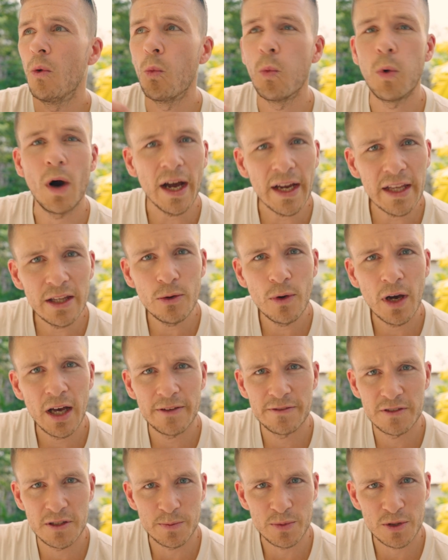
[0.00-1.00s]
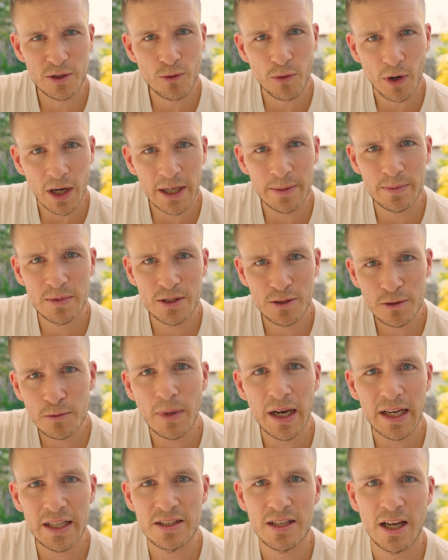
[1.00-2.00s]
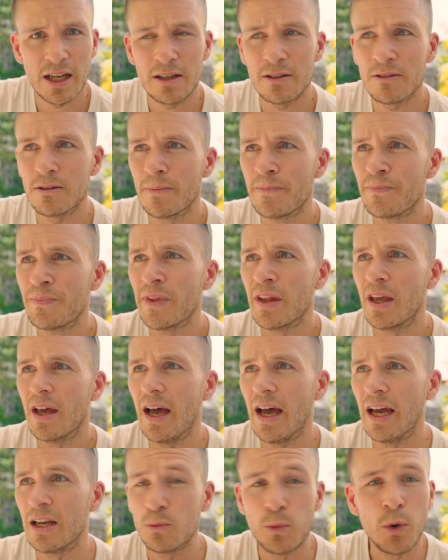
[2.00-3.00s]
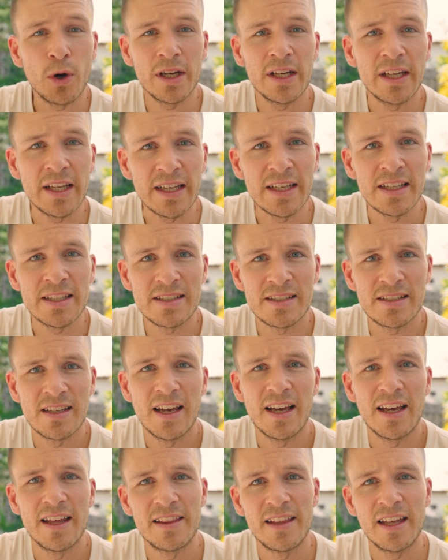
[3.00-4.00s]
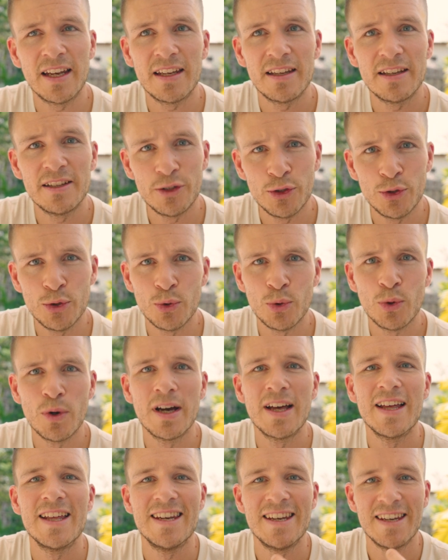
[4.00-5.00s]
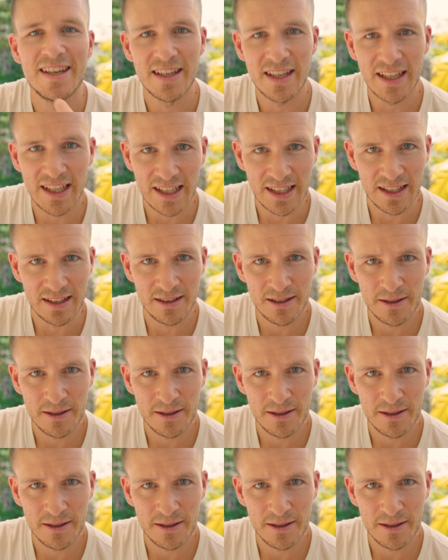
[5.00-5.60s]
why you have subscribed to my channel, and what it is that you need.